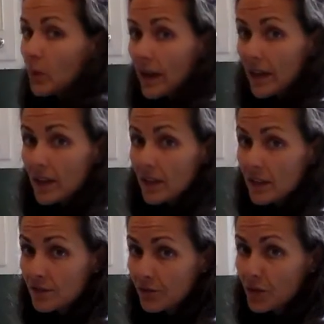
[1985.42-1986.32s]
why
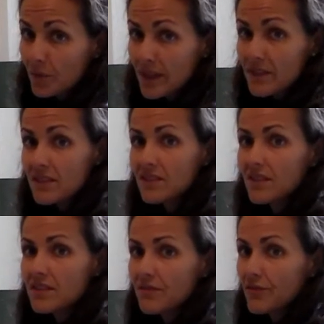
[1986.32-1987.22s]
it ferments,
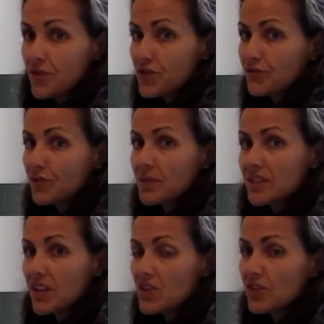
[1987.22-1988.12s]
does the first
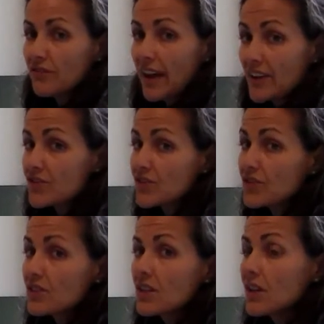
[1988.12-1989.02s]
fermentation
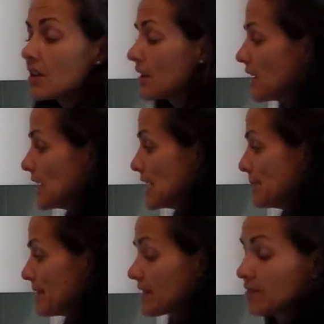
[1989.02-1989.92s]
faster.
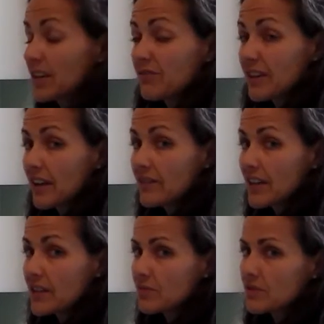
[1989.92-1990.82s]
I said around 5
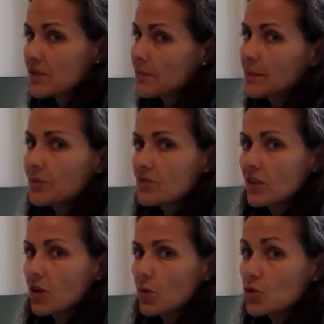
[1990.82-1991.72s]
days, where some people's
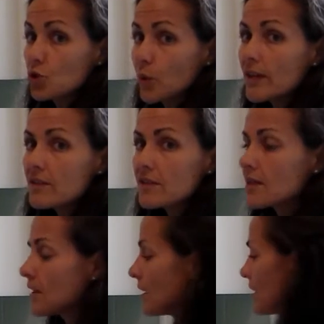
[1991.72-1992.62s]
can go 2
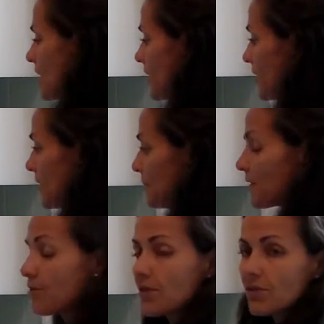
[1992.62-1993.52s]
weeks.
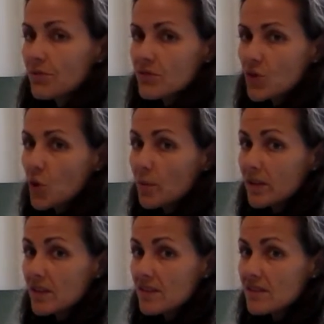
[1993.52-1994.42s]
The thicker the
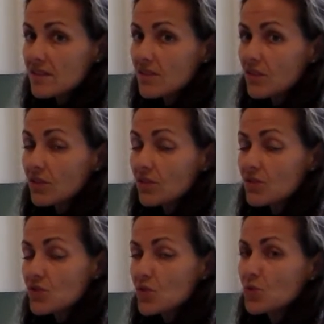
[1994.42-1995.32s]
SCOBY is,
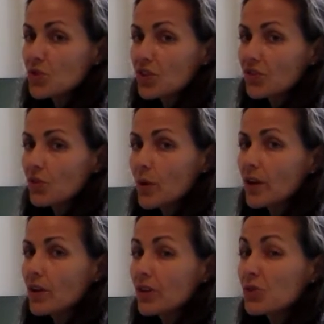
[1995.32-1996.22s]
the sooner, the
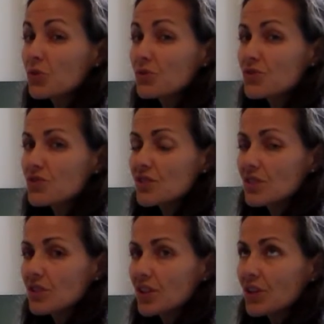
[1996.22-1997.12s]
quicker
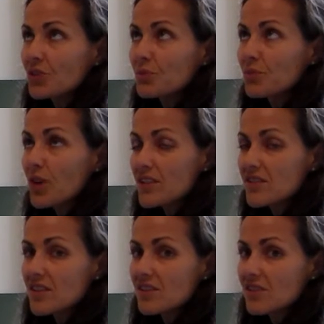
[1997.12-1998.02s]
it'll
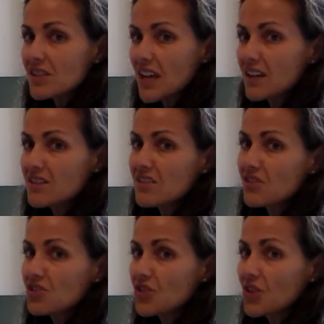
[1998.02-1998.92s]
process the tannins
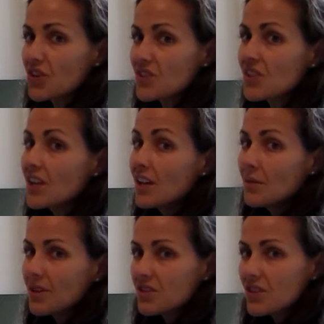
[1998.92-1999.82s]
and the sugars.
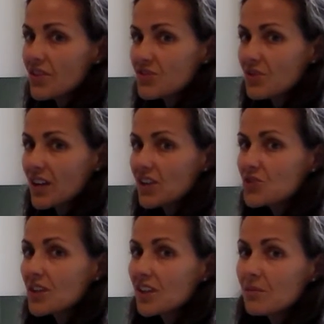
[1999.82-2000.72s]
But it's also kind of
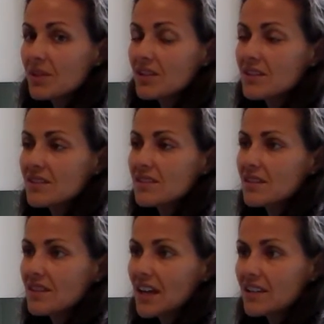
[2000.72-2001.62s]
tricky because
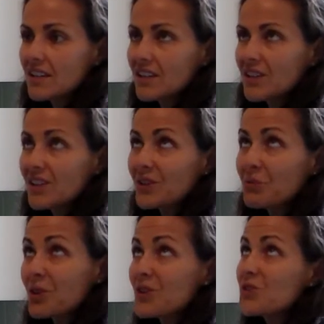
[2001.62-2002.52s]
it
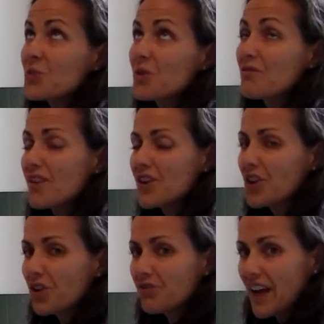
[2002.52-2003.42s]
will also go to
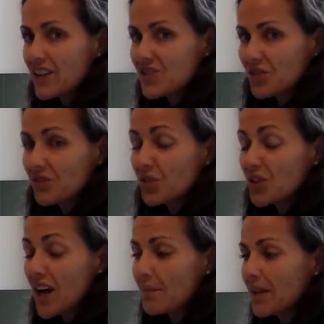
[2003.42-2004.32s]
vinegar faster if
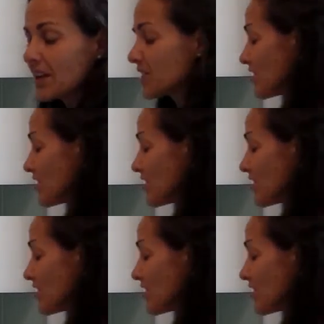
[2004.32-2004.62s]
you're not paying